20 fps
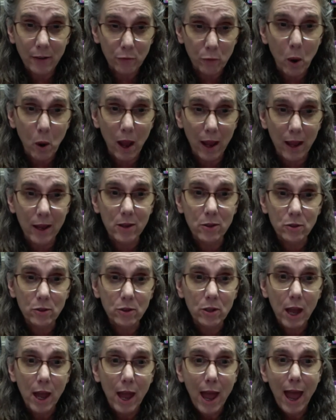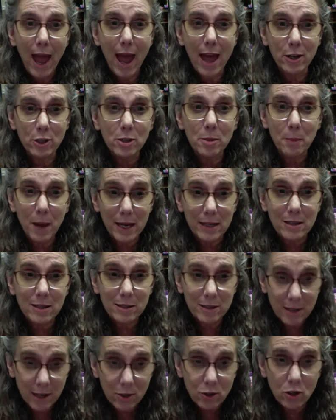of ways and to make
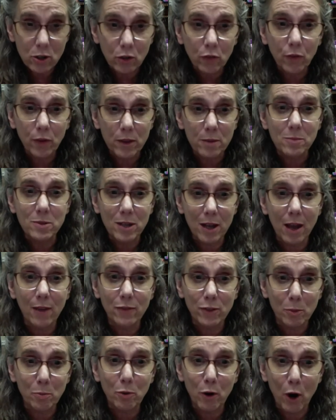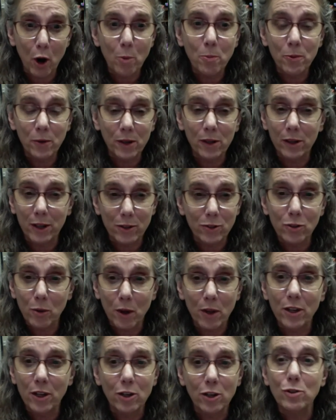decisions for themselves appropriately. So
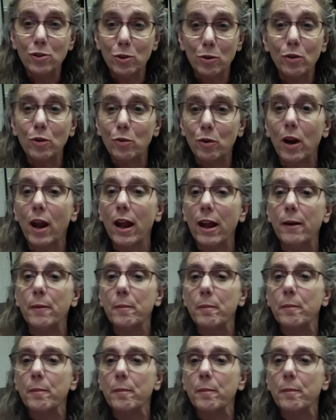I think you're doing great.